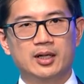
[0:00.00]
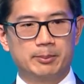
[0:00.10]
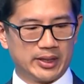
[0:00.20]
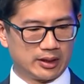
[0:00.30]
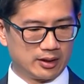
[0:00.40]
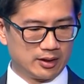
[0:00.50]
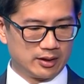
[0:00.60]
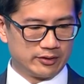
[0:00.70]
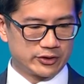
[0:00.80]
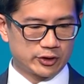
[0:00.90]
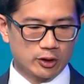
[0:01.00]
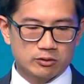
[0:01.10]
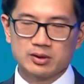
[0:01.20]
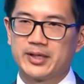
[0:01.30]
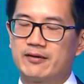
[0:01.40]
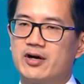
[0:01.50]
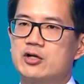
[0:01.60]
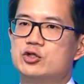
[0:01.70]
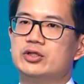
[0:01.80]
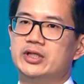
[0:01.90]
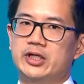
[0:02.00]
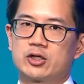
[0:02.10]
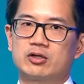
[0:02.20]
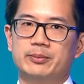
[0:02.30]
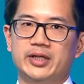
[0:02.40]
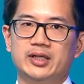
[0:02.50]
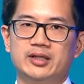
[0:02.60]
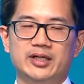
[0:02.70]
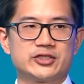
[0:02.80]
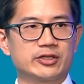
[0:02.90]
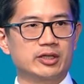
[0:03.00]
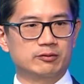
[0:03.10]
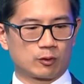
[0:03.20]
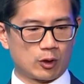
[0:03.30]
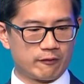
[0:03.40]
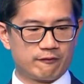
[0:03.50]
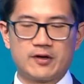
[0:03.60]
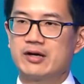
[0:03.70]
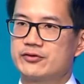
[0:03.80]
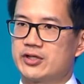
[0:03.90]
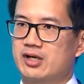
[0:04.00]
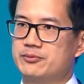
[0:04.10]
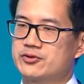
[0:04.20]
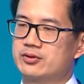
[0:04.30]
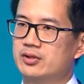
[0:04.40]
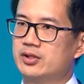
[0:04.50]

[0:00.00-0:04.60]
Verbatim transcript: but the total amount of hydrogen in the economy is going to grow five times.